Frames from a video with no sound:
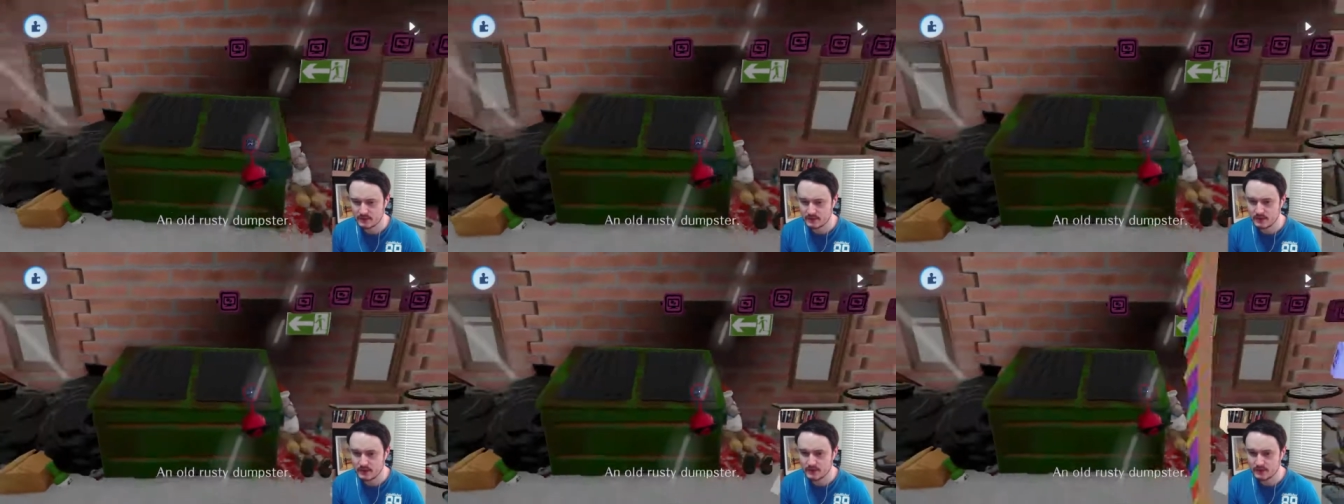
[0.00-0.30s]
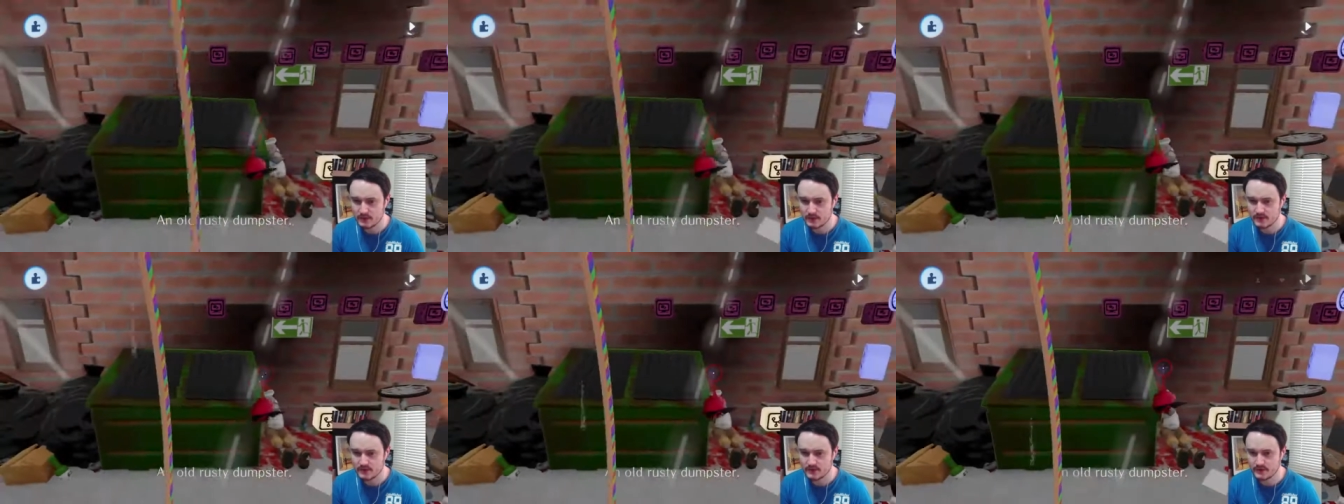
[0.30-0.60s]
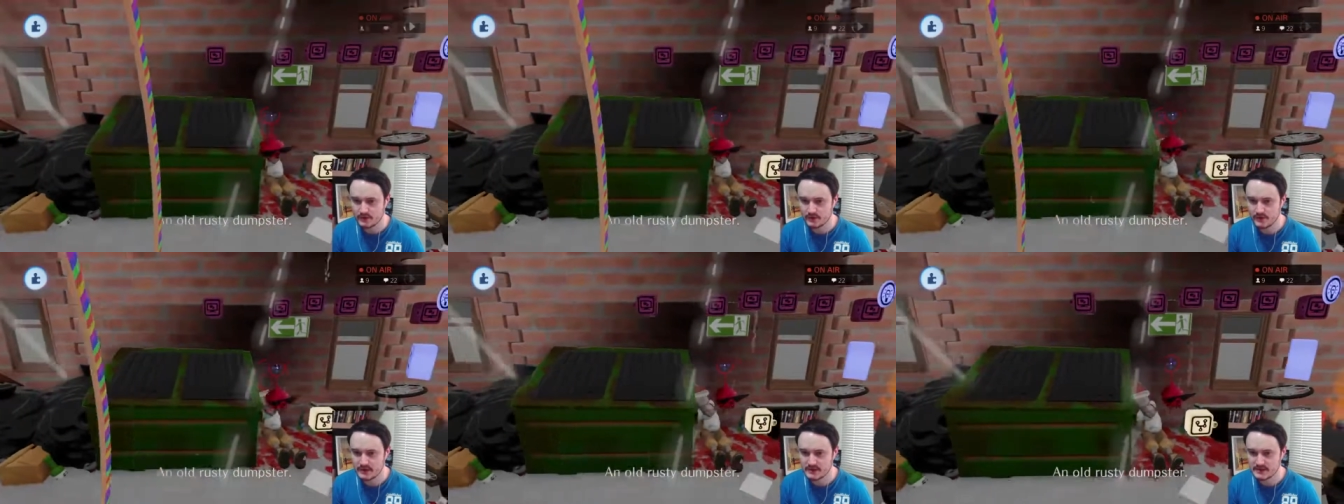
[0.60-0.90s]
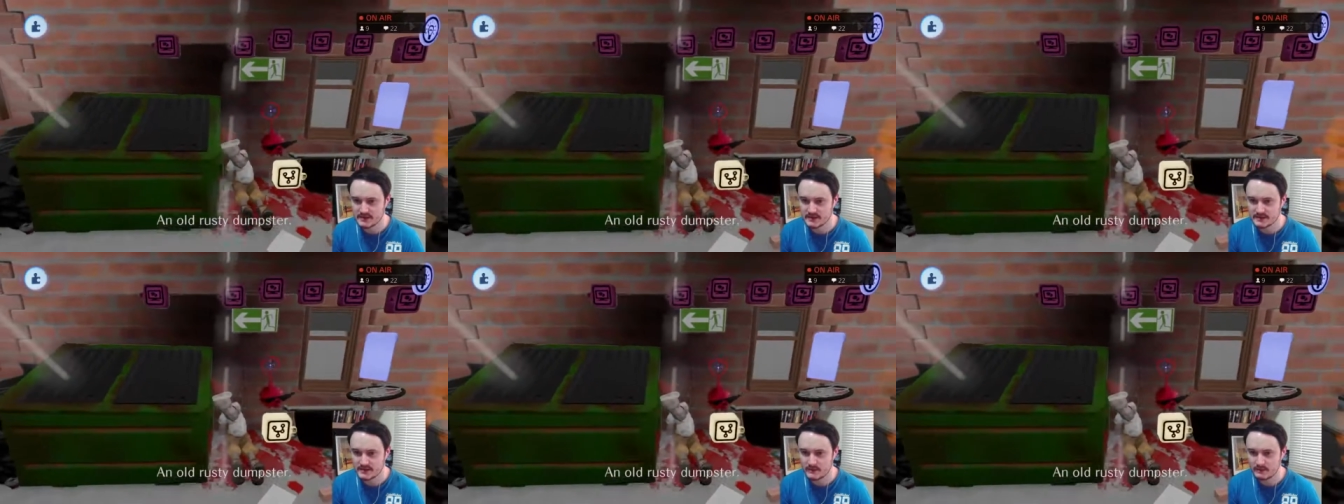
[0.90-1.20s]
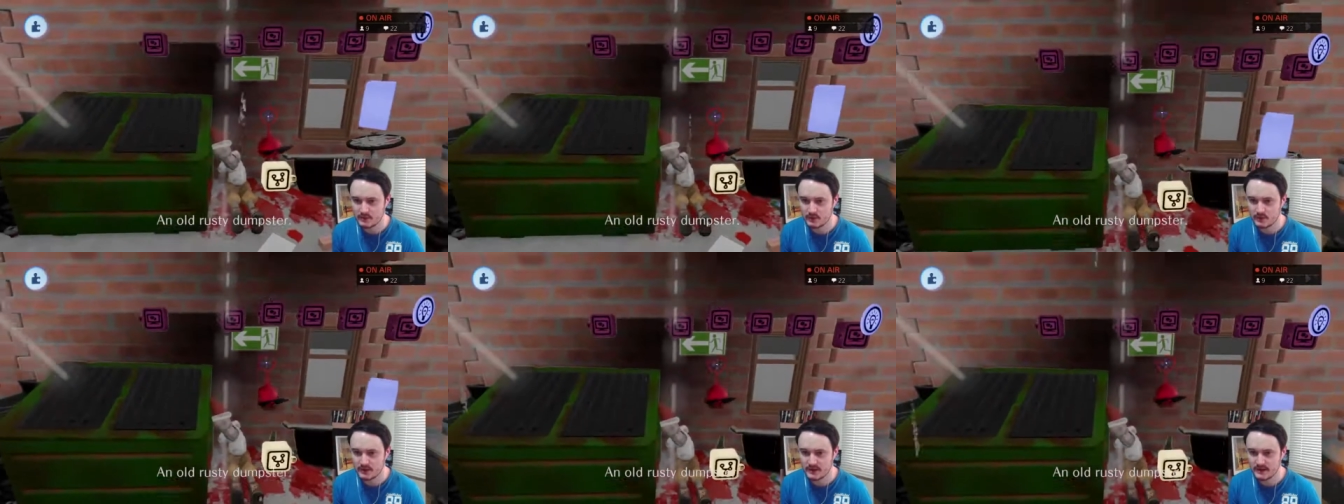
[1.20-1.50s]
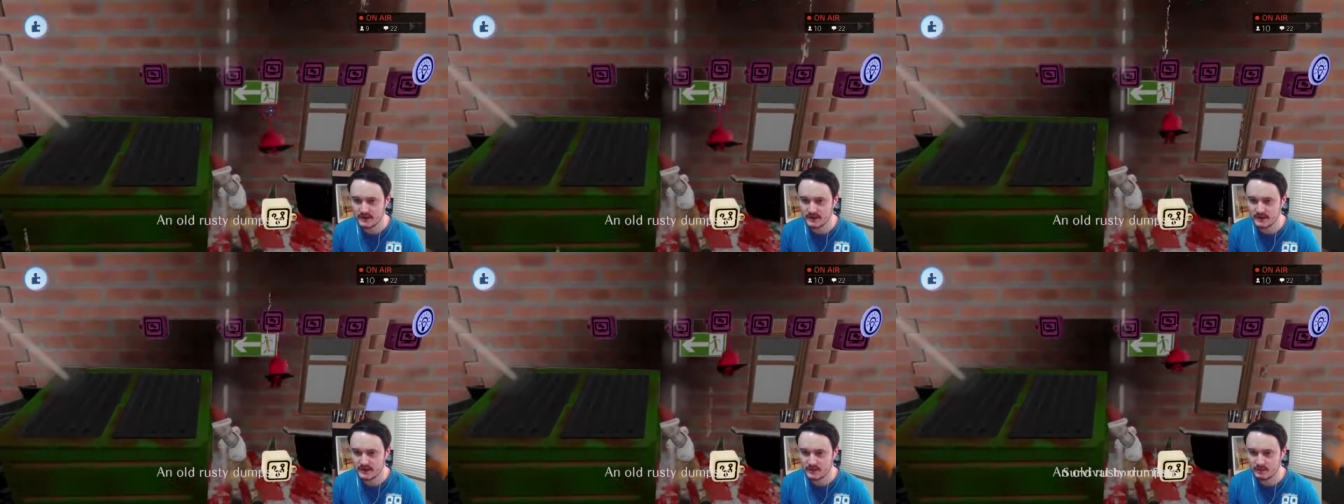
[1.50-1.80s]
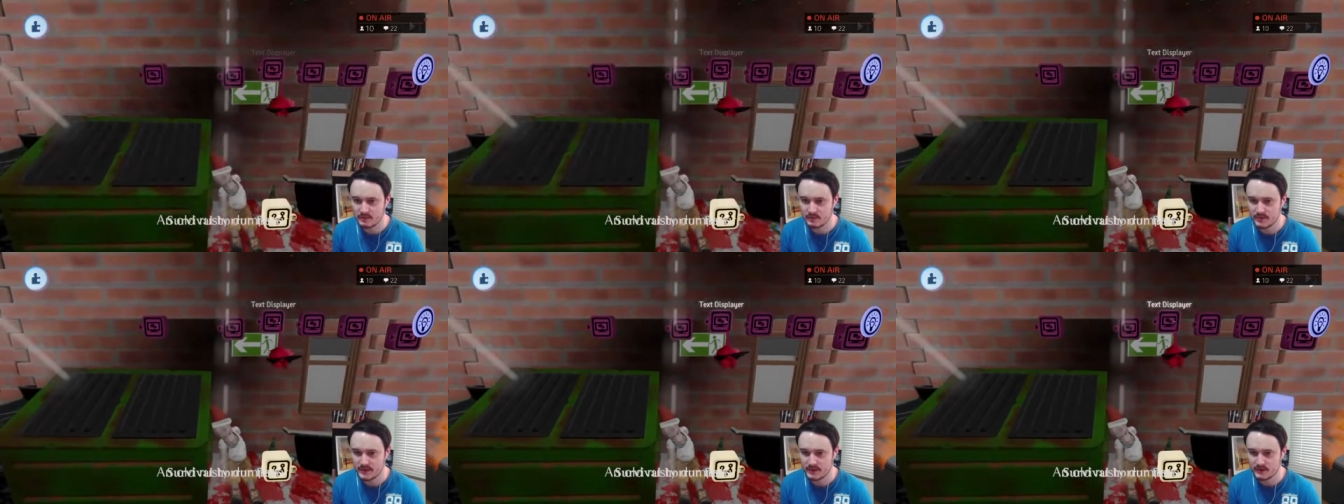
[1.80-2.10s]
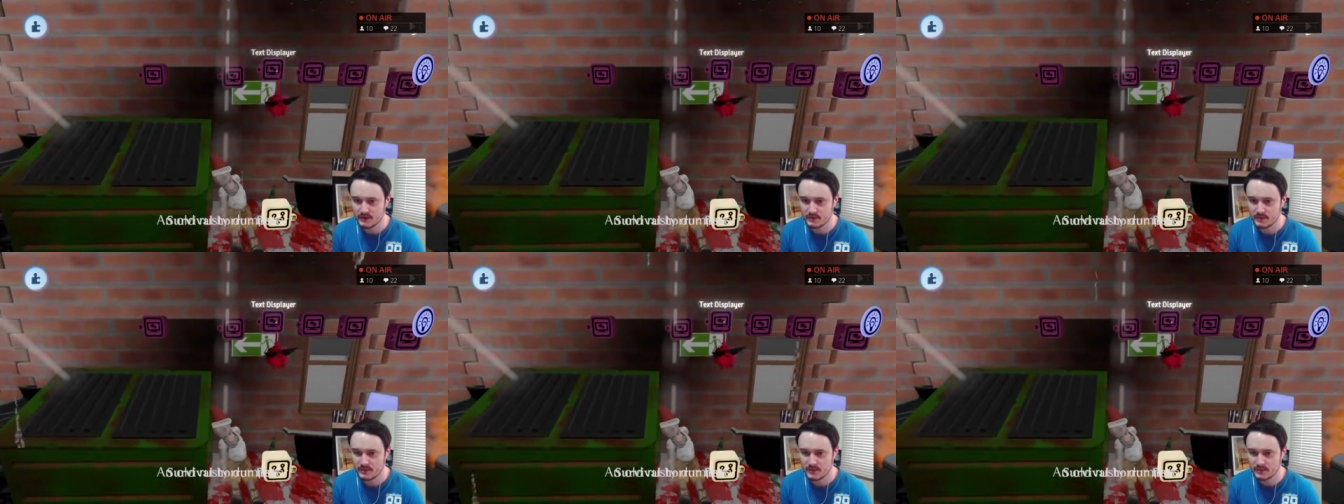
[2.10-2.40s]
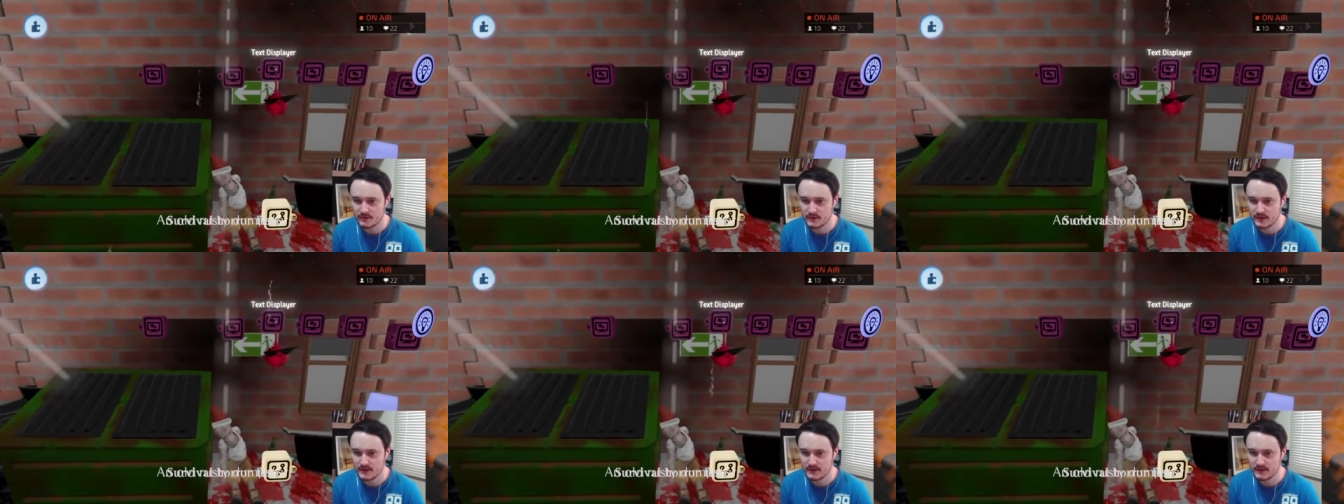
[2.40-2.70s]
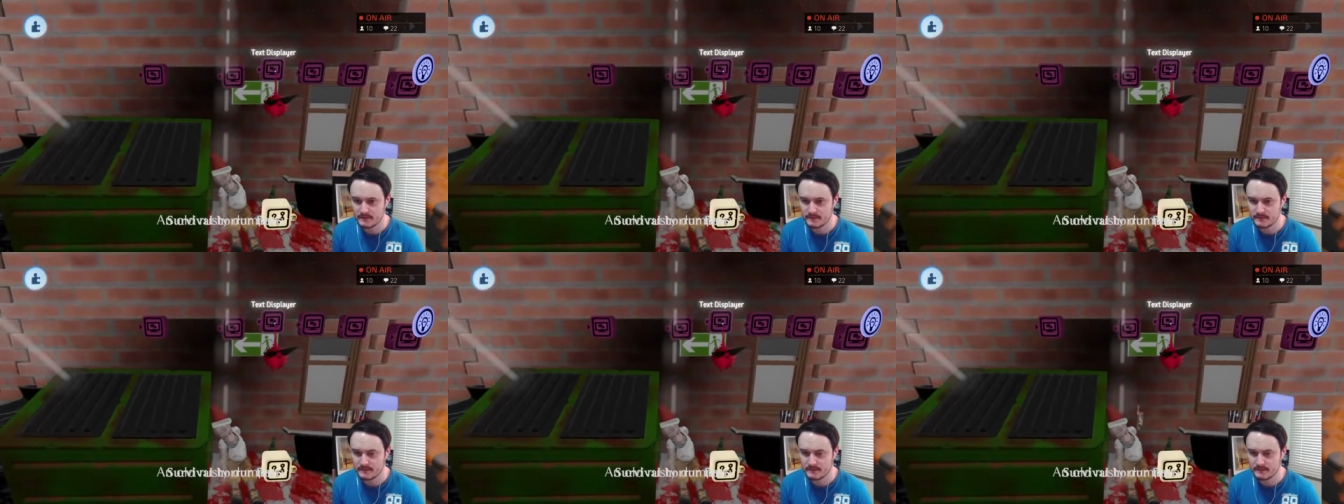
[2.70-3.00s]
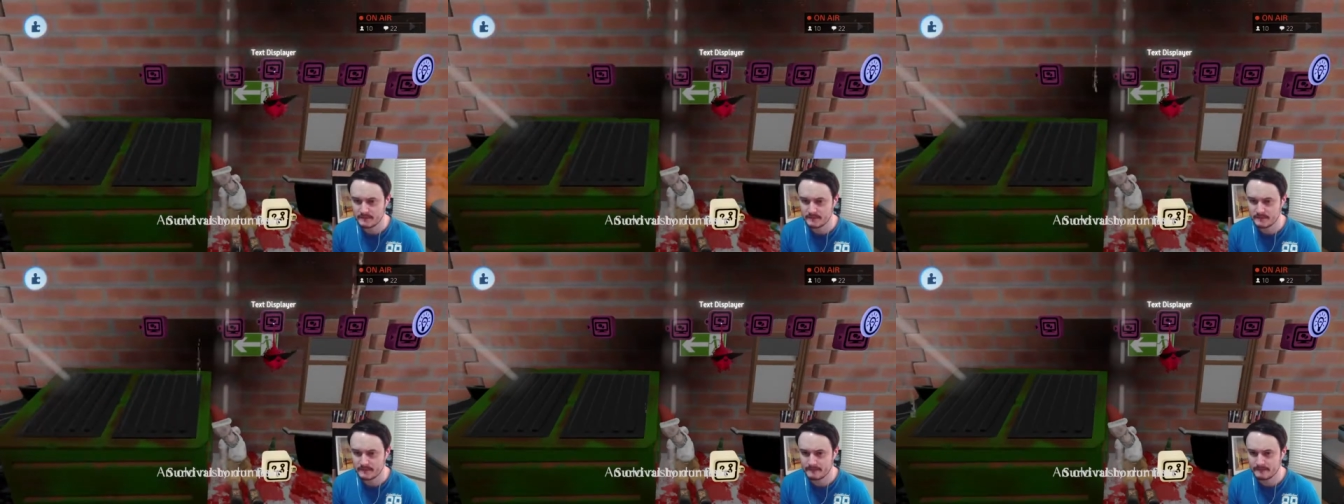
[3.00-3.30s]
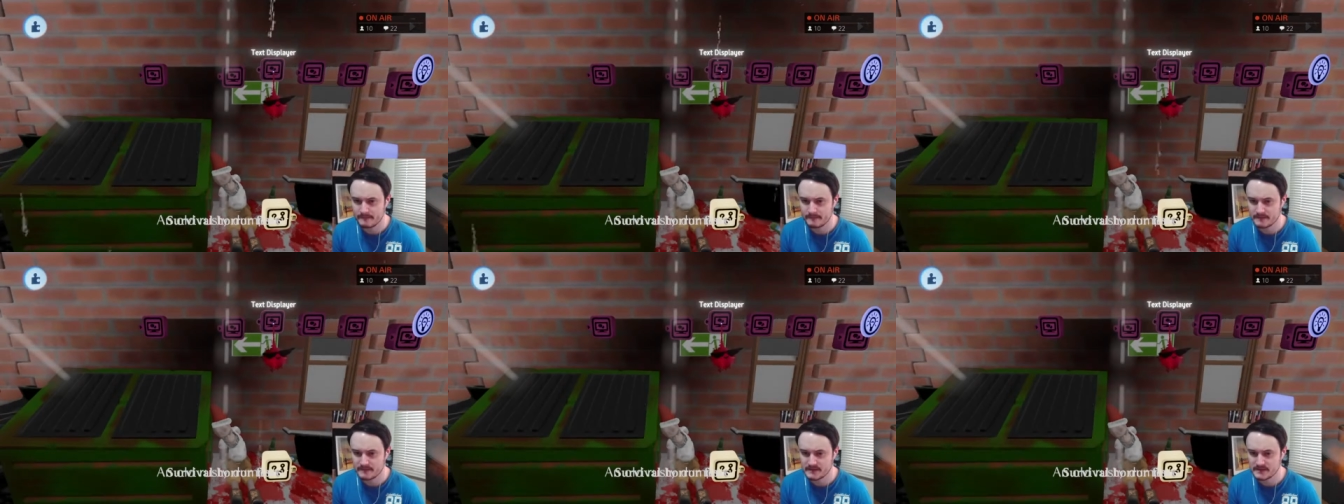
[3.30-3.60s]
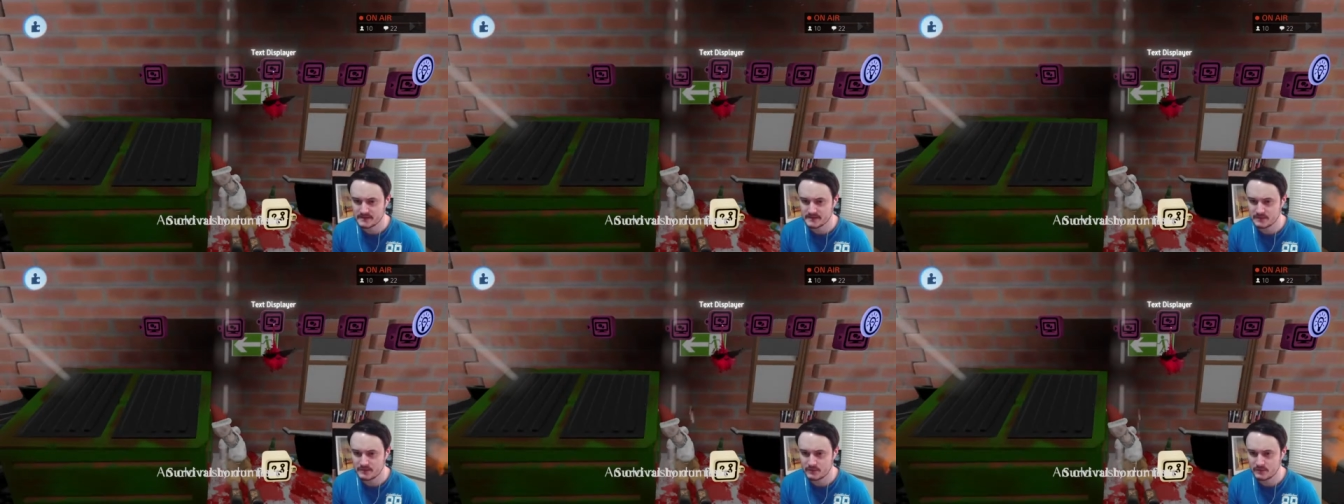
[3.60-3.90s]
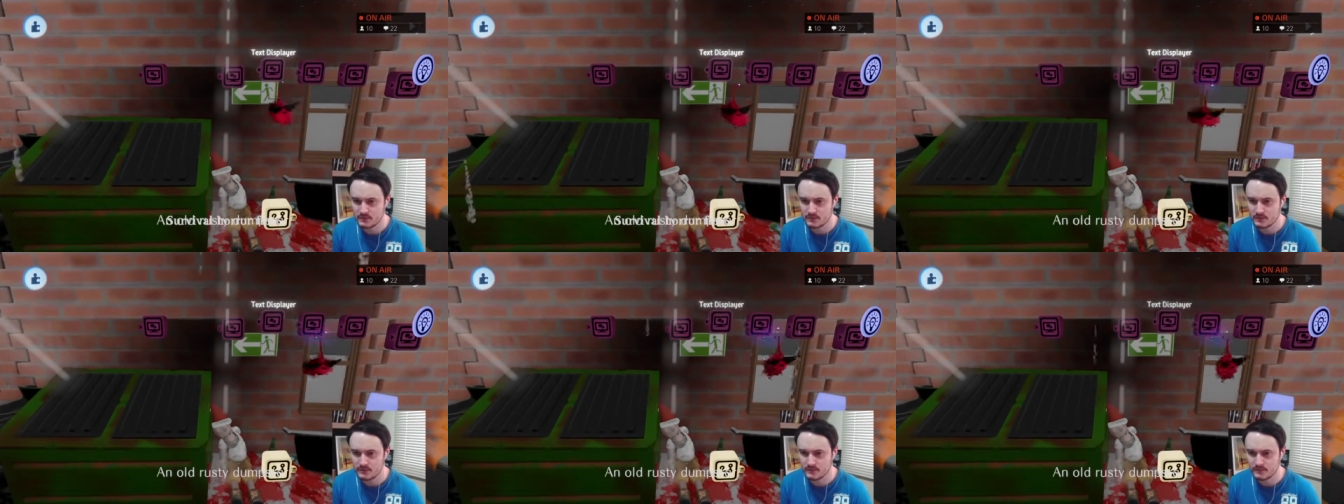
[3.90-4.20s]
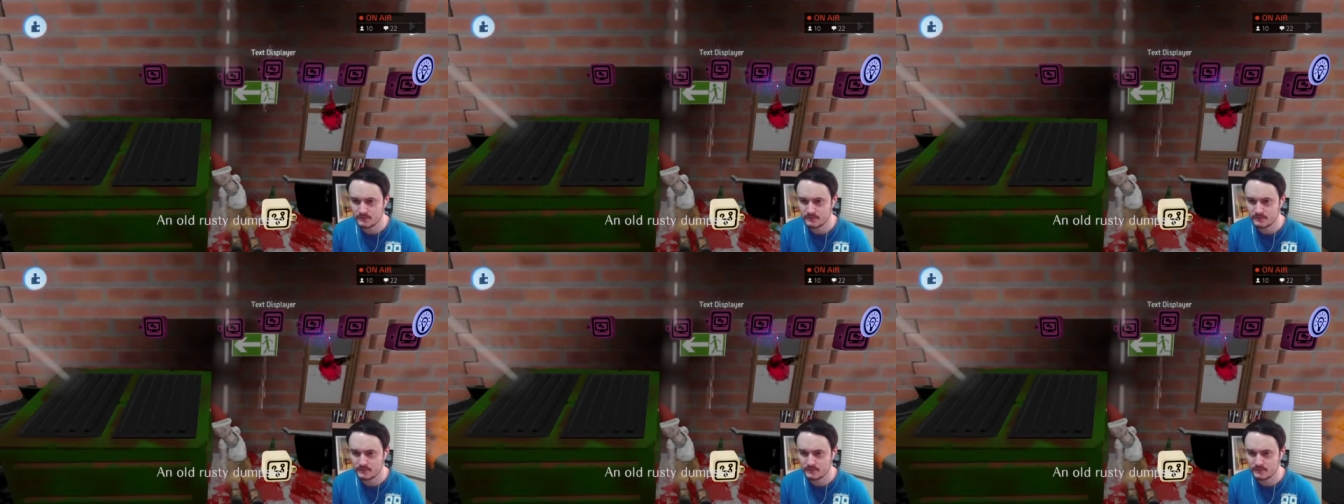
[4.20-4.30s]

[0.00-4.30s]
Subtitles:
What I'm going to do is I'm going to compare them all, right? So